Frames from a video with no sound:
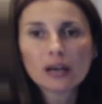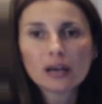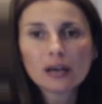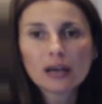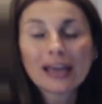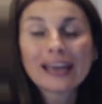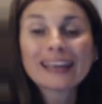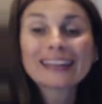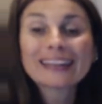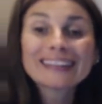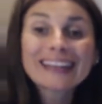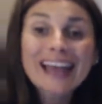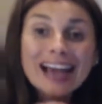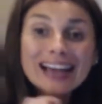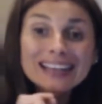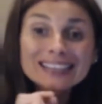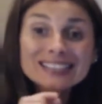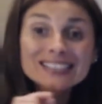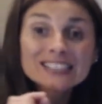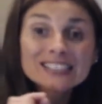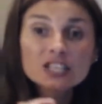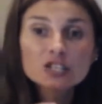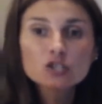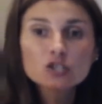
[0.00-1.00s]
And
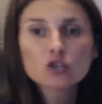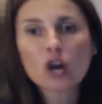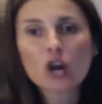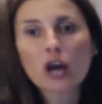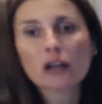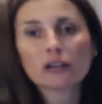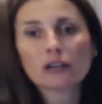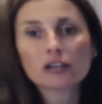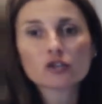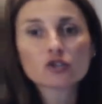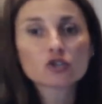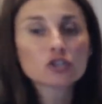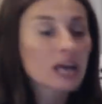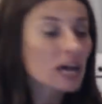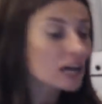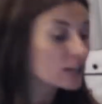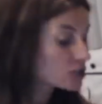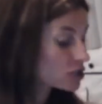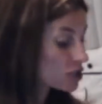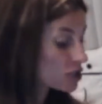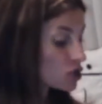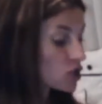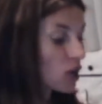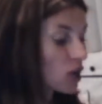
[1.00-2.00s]
that's the challenge.
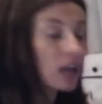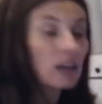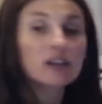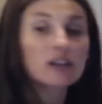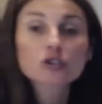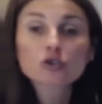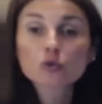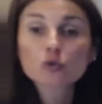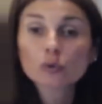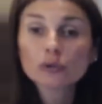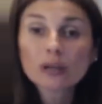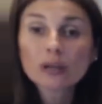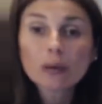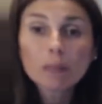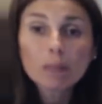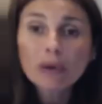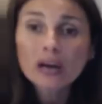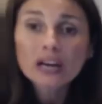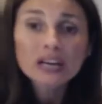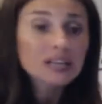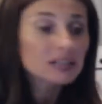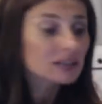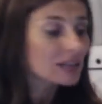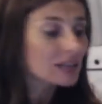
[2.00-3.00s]
That's the challenge with the
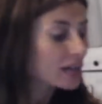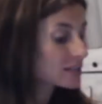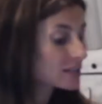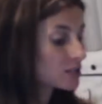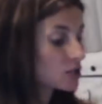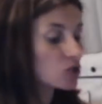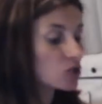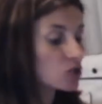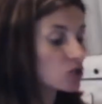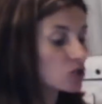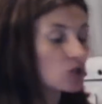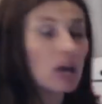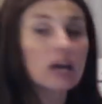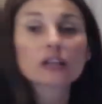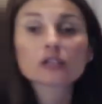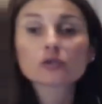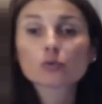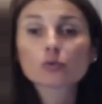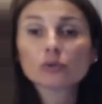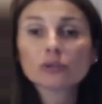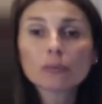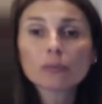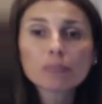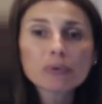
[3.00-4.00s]
money. That's the
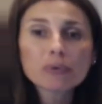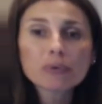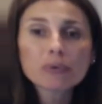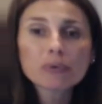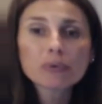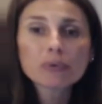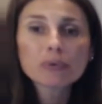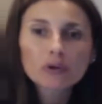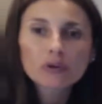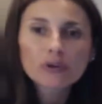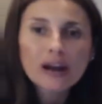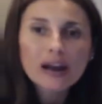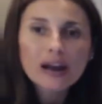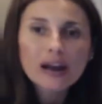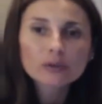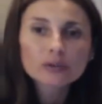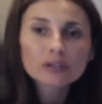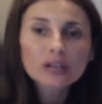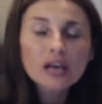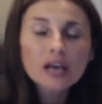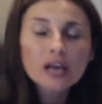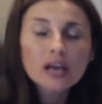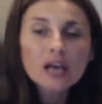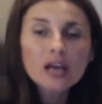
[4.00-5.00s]
challenge with the people
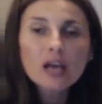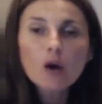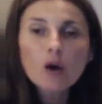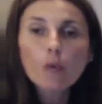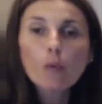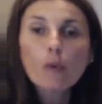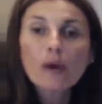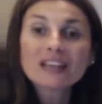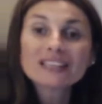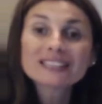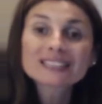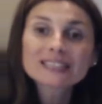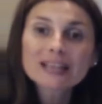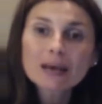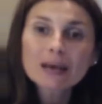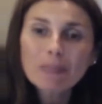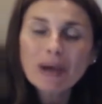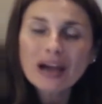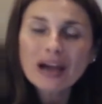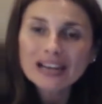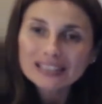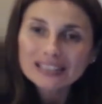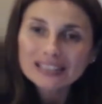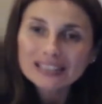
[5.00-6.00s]
around. When
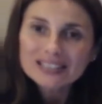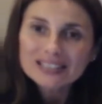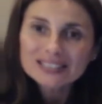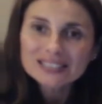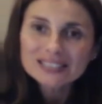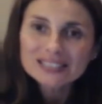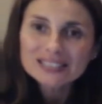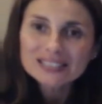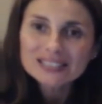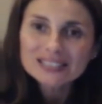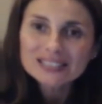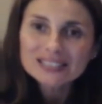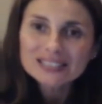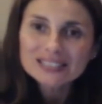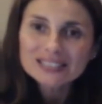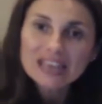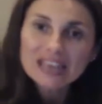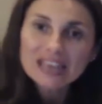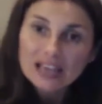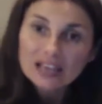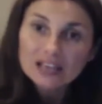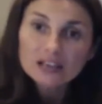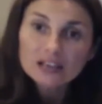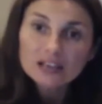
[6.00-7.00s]
somebody does something
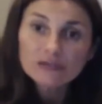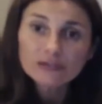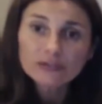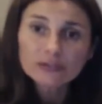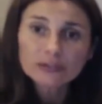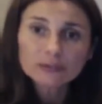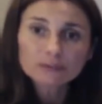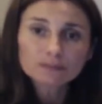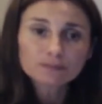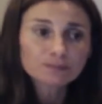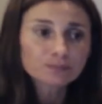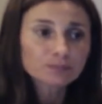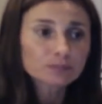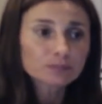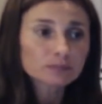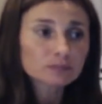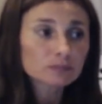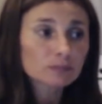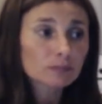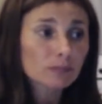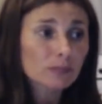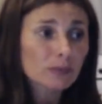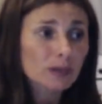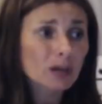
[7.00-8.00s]
negative
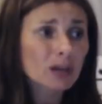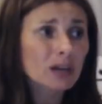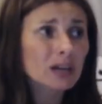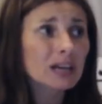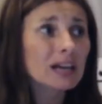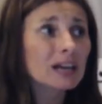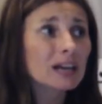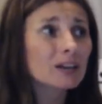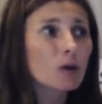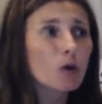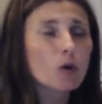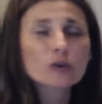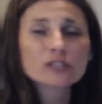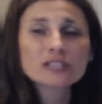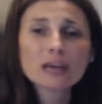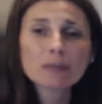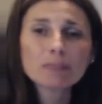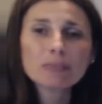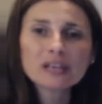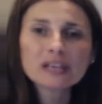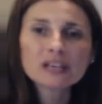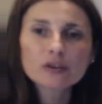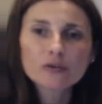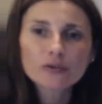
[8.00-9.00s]
uh, or they're
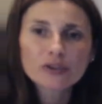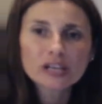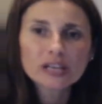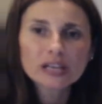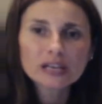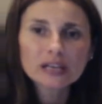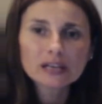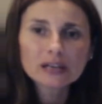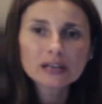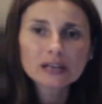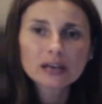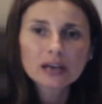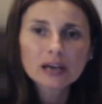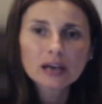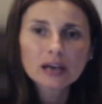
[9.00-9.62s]
being greedy,